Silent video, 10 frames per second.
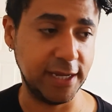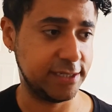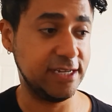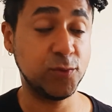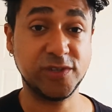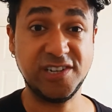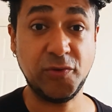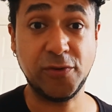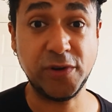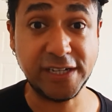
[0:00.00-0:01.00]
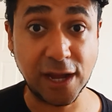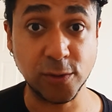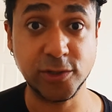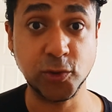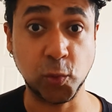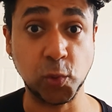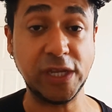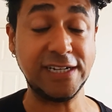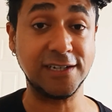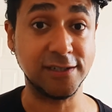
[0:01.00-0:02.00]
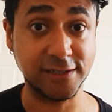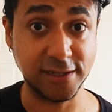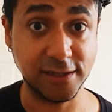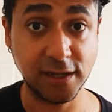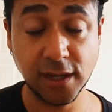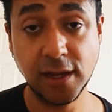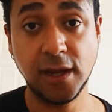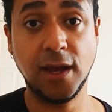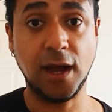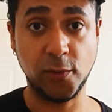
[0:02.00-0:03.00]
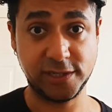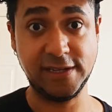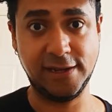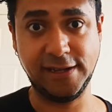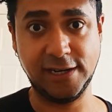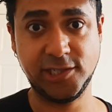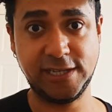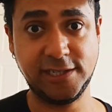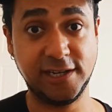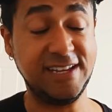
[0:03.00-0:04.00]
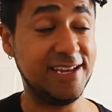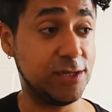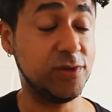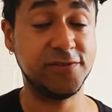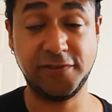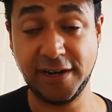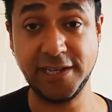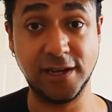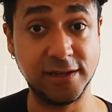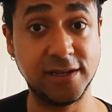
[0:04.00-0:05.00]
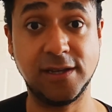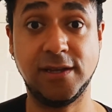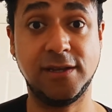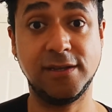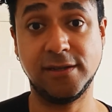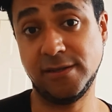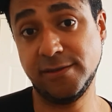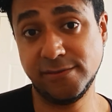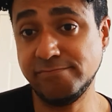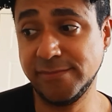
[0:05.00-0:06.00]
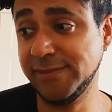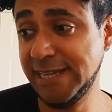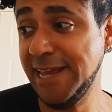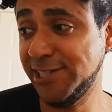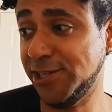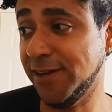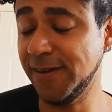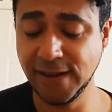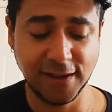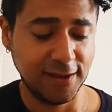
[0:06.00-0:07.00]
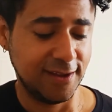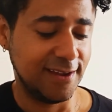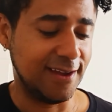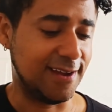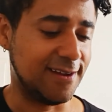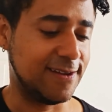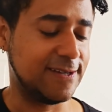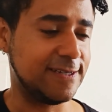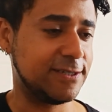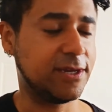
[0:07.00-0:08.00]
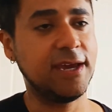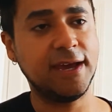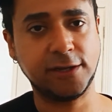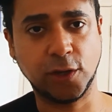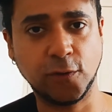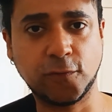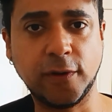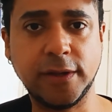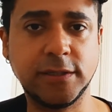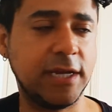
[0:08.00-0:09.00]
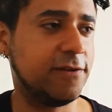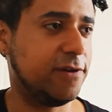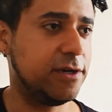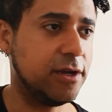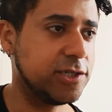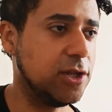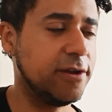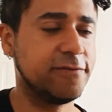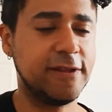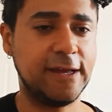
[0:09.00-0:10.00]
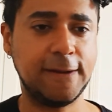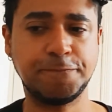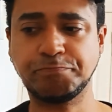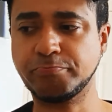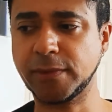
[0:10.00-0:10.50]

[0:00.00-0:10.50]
Yes, it was a renowned school in London. I was an English teacher. Yes, I was a very young teacher, and okay, I had a girlfriend, had a very nice life there.